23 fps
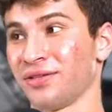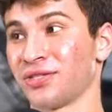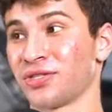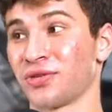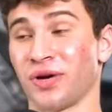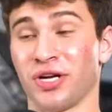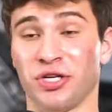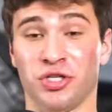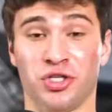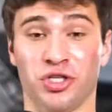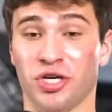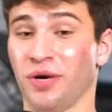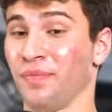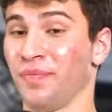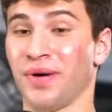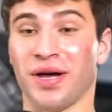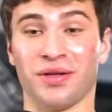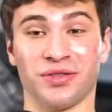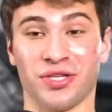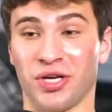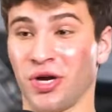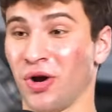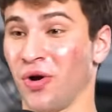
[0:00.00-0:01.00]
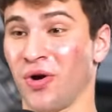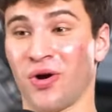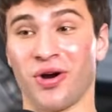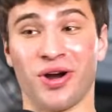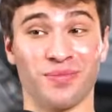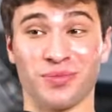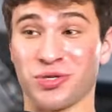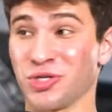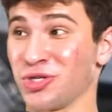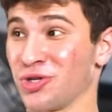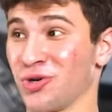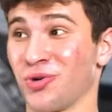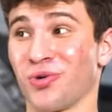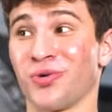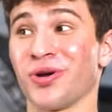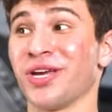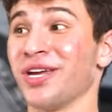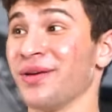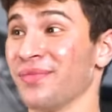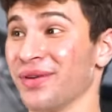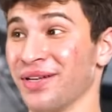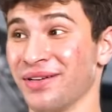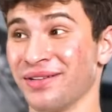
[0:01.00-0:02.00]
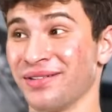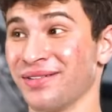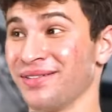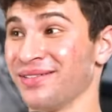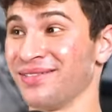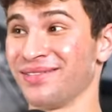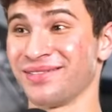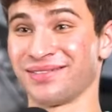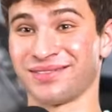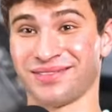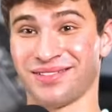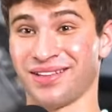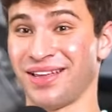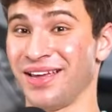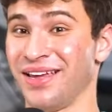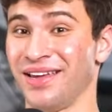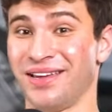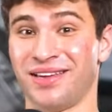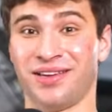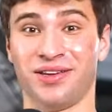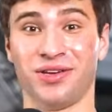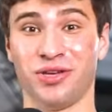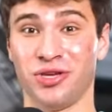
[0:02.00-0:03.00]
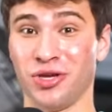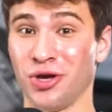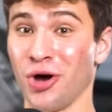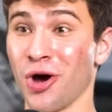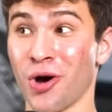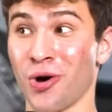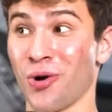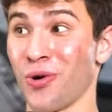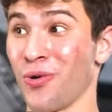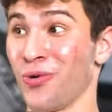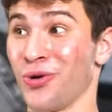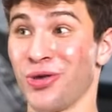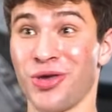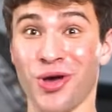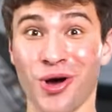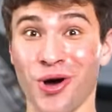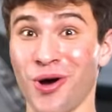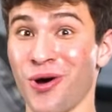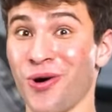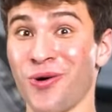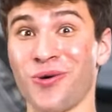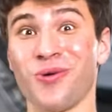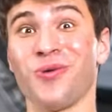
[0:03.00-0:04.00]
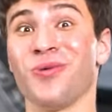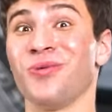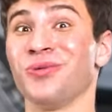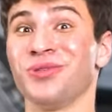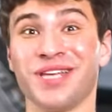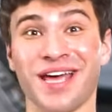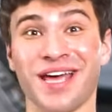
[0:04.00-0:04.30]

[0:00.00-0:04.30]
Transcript: So I jump out the car. I'm screaming, like, yo, yo,